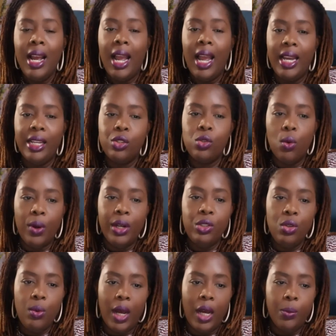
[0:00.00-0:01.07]
is going
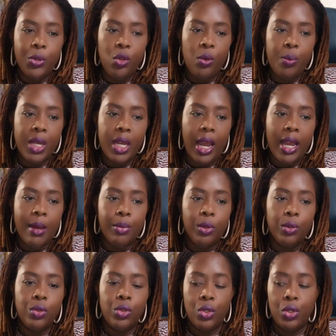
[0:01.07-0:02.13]
to help you to be
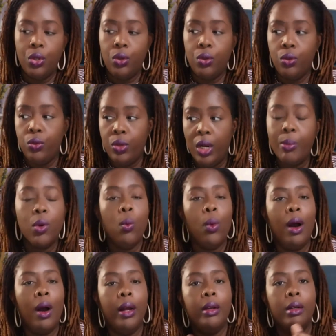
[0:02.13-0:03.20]
able to, number
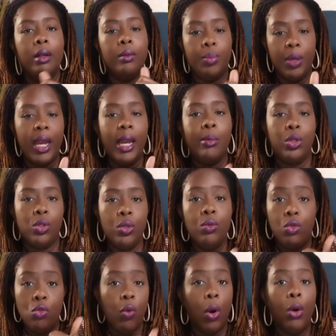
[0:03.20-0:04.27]
one, be able to
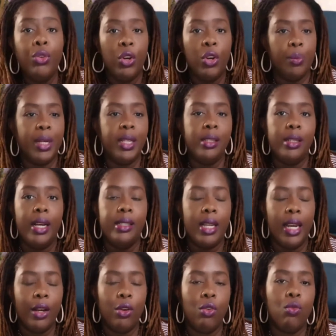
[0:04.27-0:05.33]
grow your business
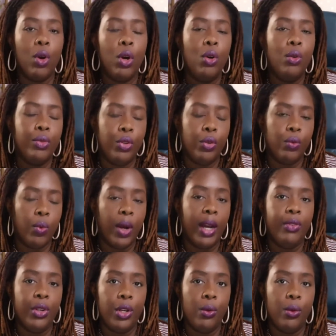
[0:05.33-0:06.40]
and grow your
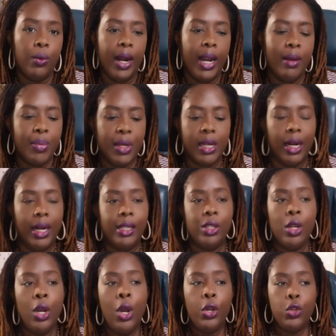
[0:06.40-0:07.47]
revenue, right? Because
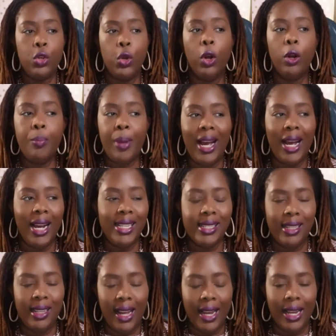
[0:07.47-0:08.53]
your past
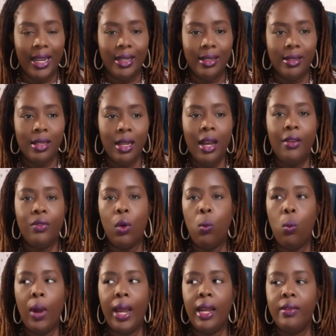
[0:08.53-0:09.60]
clients, the
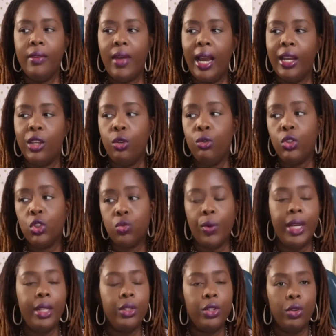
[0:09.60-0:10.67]
way that you
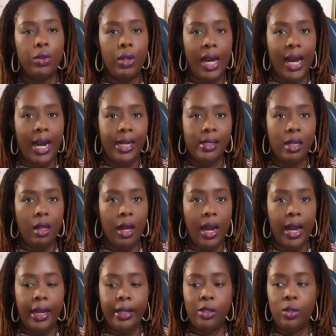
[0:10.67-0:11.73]
treat your last
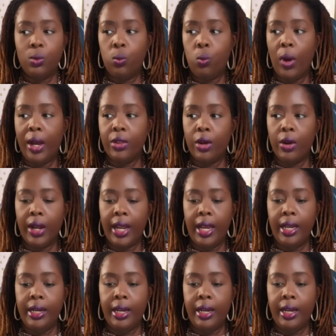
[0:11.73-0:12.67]
clients, whether it